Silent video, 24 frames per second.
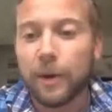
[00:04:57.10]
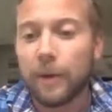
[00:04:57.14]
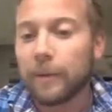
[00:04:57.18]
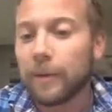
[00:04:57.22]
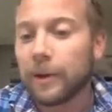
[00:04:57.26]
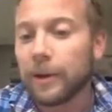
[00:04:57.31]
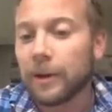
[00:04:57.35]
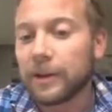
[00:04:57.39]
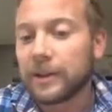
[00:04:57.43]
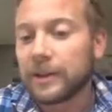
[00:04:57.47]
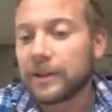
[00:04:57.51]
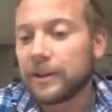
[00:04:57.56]

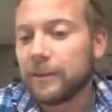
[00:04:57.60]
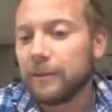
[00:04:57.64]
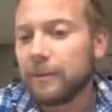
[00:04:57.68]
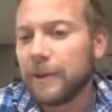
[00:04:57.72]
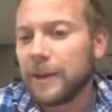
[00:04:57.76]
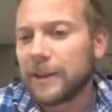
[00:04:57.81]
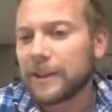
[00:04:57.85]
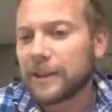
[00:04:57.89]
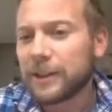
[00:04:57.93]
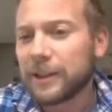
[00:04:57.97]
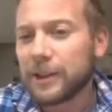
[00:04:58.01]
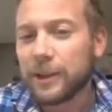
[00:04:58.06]
We are
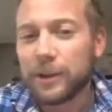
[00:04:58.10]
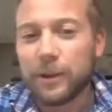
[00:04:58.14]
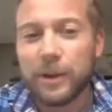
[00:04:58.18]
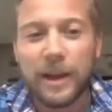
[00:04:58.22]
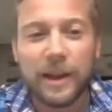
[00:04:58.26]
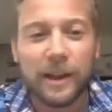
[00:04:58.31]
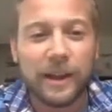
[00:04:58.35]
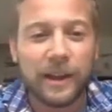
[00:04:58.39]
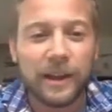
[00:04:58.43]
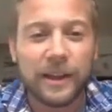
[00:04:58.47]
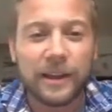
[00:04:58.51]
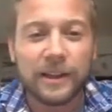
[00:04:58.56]

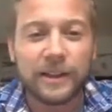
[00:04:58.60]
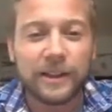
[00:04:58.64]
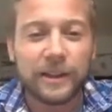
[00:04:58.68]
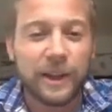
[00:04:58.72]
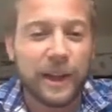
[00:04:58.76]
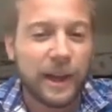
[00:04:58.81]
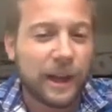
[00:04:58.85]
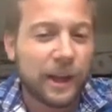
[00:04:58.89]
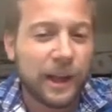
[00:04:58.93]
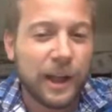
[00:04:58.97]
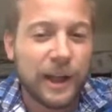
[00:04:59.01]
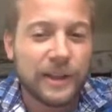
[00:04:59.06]
at
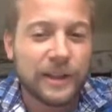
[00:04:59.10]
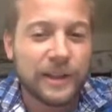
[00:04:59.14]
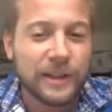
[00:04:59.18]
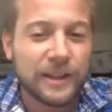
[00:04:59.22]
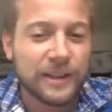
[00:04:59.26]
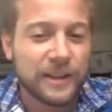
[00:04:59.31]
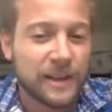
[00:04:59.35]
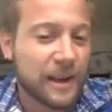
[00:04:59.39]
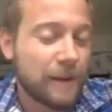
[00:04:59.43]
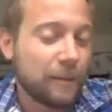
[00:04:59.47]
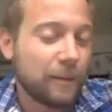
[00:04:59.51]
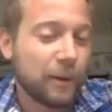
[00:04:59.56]
the
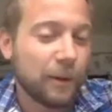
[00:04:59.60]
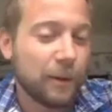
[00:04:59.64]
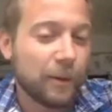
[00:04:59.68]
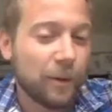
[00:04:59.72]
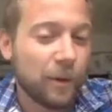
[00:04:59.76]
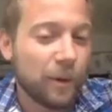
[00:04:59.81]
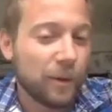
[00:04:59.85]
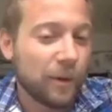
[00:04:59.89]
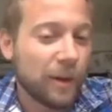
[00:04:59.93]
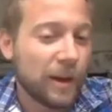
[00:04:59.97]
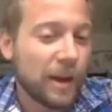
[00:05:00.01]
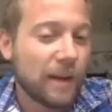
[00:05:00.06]

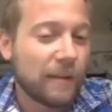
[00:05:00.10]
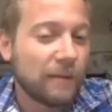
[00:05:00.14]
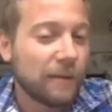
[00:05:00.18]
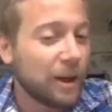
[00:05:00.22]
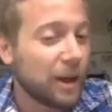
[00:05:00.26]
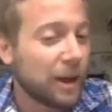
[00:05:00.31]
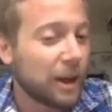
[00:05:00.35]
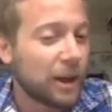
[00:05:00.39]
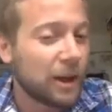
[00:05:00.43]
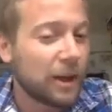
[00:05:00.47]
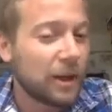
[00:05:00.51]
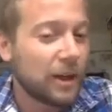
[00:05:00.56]

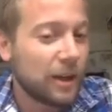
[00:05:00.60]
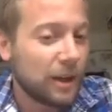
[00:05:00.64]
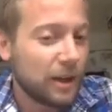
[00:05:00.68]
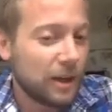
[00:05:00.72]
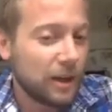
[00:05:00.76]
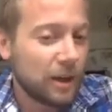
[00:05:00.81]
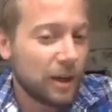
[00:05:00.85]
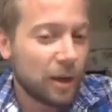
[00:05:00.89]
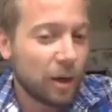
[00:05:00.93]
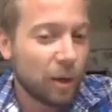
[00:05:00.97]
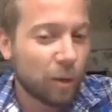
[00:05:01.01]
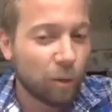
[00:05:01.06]
bleeding edge
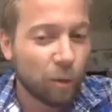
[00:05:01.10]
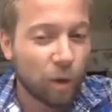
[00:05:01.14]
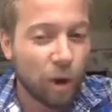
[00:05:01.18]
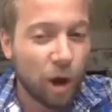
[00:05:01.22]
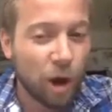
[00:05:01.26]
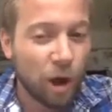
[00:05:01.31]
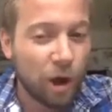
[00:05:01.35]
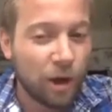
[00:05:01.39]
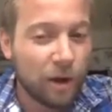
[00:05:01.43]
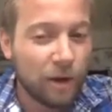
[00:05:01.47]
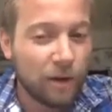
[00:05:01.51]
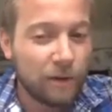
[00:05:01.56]
of
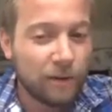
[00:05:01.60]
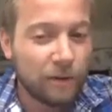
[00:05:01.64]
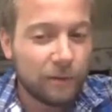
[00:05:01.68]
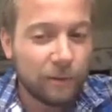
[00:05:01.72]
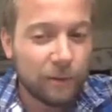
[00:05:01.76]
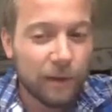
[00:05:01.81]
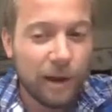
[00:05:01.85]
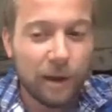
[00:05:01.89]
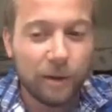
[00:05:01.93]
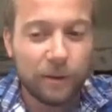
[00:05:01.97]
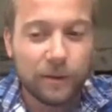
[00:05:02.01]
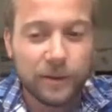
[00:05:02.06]
Dropchop right
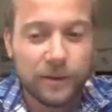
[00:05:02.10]
now.